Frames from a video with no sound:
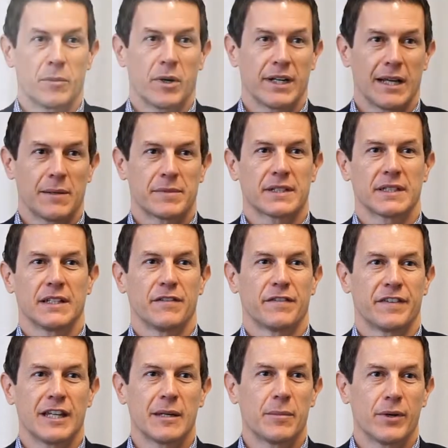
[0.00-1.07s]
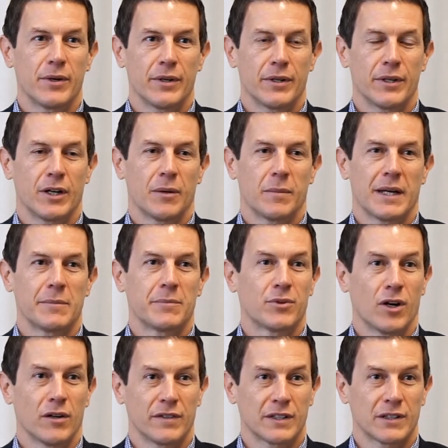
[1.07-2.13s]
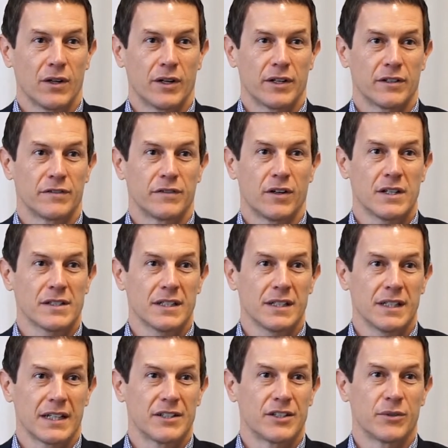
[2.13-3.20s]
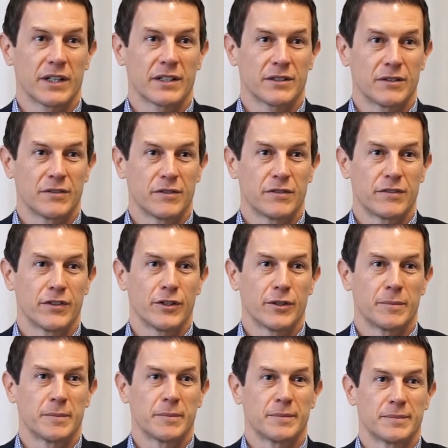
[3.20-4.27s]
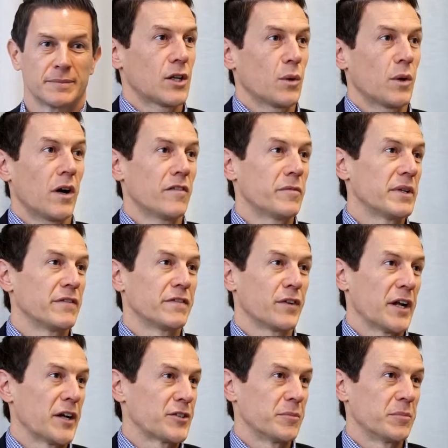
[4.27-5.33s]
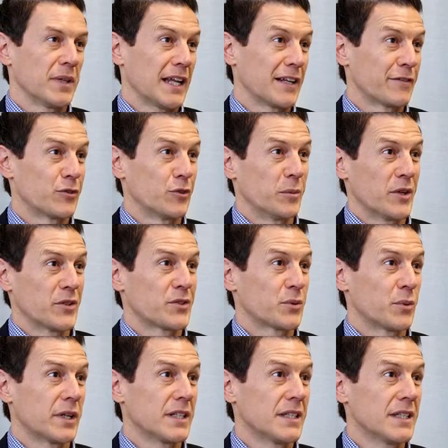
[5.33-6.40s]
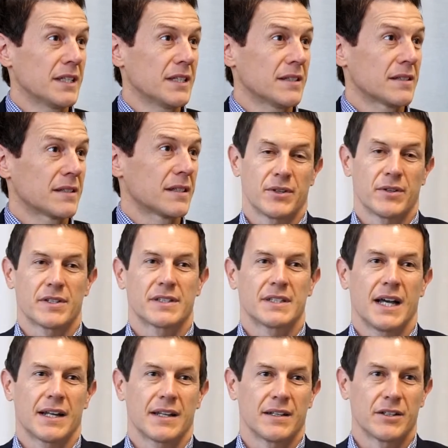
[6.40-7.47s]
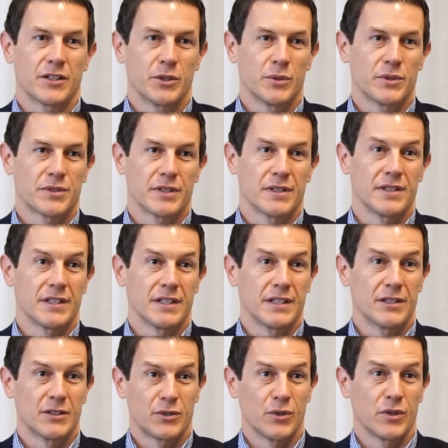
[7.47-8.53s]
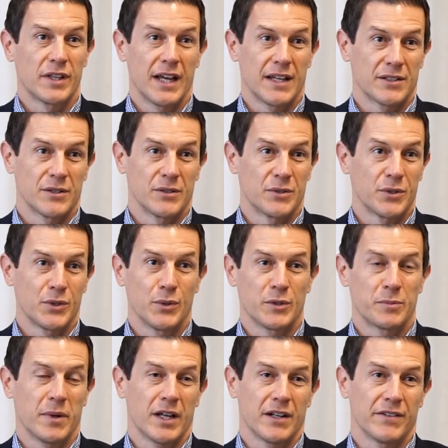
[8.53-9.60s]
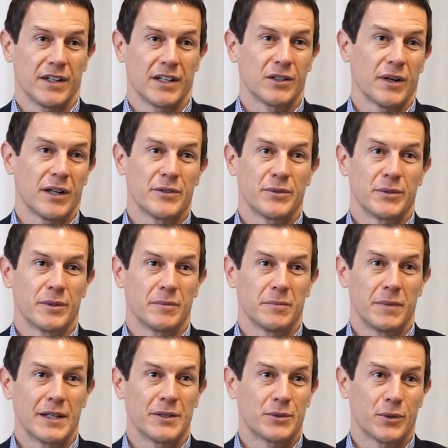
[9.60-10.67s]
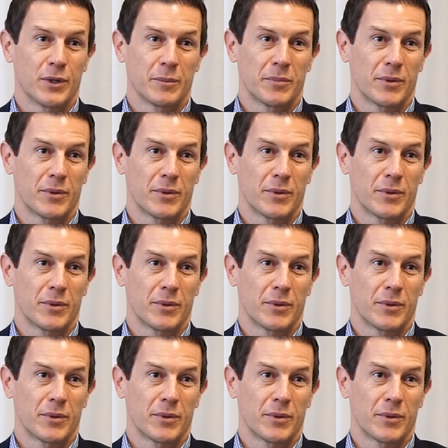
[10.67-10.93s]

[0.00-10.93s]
My name's Glenn Fairbairn. I'm a private client advisor and director of the firm. So I've been in financial planning for almost 20 years. So I started at Hewison's in 2002 as part of our graduate mentoring